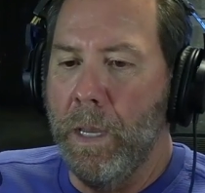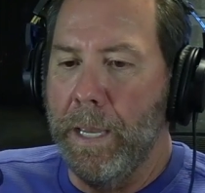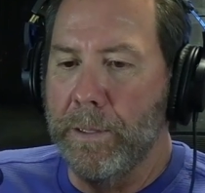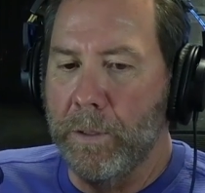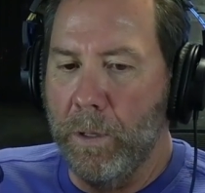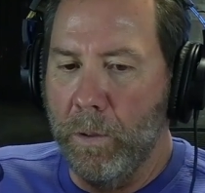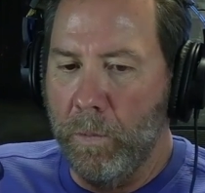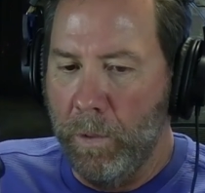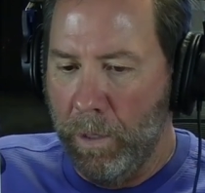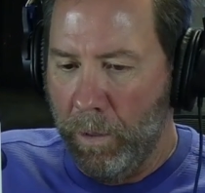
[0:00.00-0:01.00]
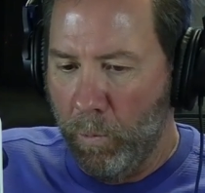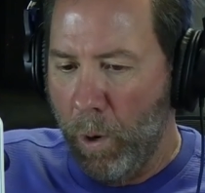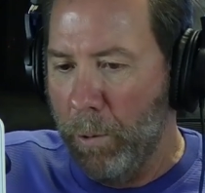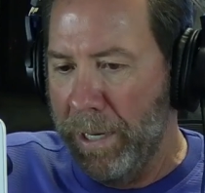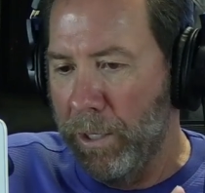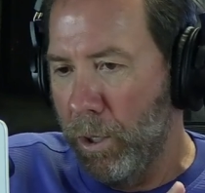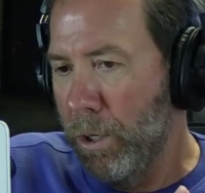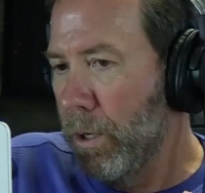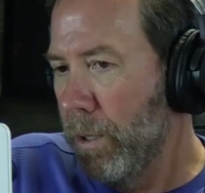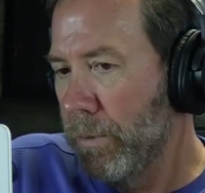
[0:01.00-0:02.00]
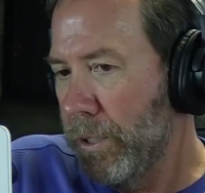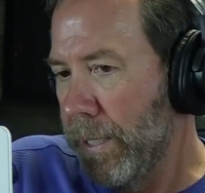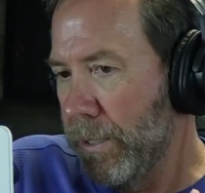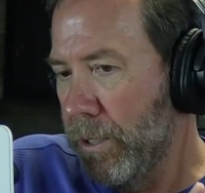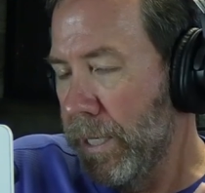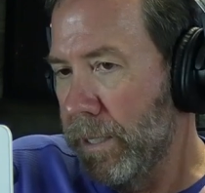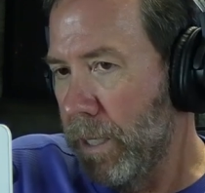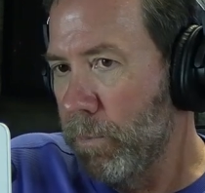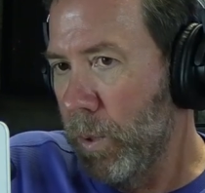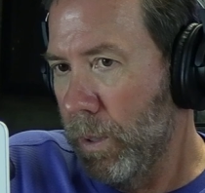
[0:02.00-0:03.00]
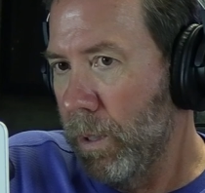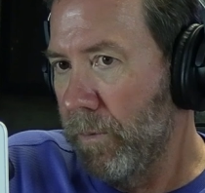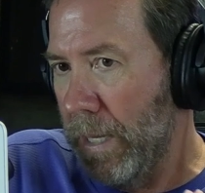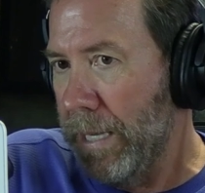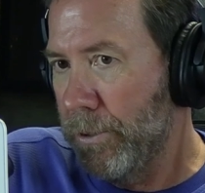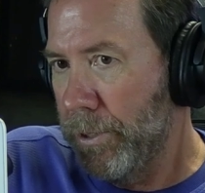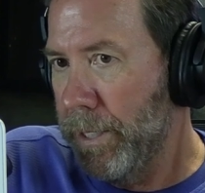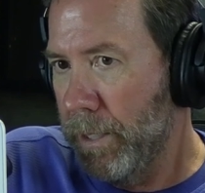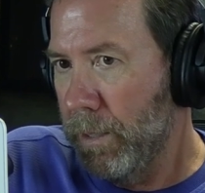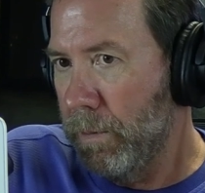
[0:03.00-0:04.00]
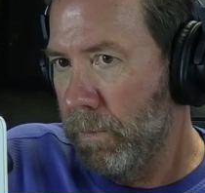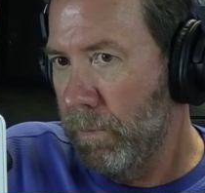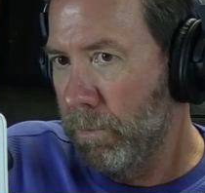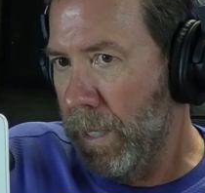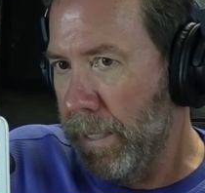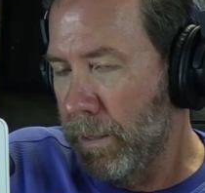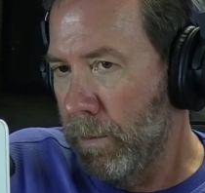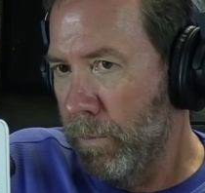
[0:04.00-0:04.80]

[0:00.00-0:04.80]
And so what we learned since December of last year by